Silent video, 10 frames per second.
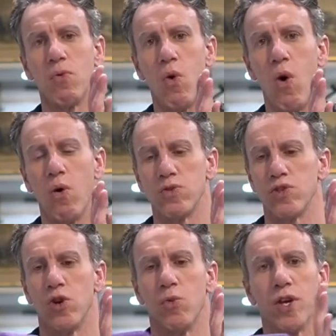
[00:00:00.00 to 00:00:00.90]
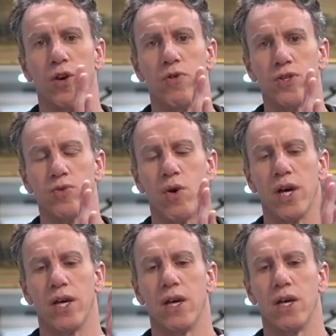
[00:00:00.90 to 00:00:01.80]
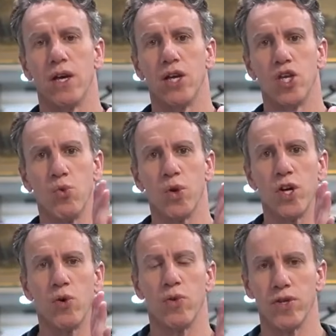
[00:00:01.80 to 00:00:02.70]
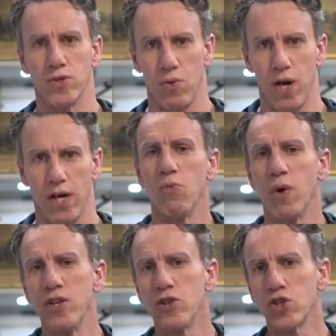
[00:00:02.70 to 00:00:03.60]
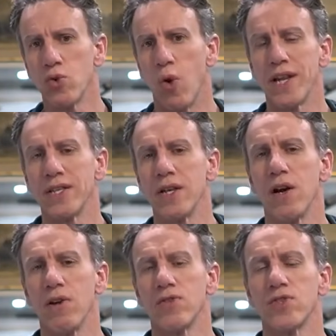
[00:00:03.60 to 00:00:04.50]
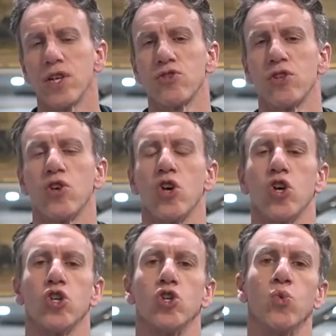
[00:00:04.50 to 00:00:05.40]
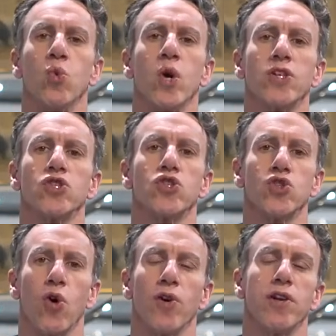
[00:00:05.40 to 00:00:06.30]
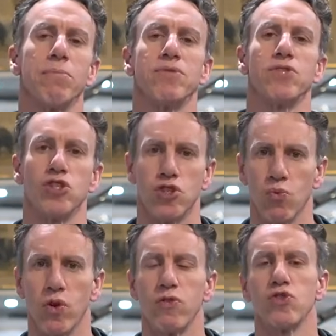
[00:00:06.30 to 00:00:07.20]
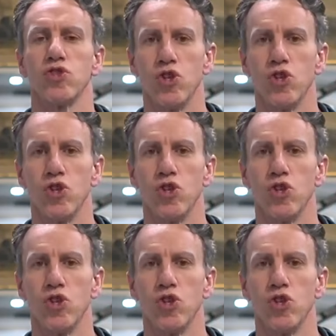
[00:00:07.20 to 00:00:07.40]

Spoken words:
the wall. So you don't want to go this way, you want to go this way. And when you're squatting down on this exercise, you want to start in a position where there's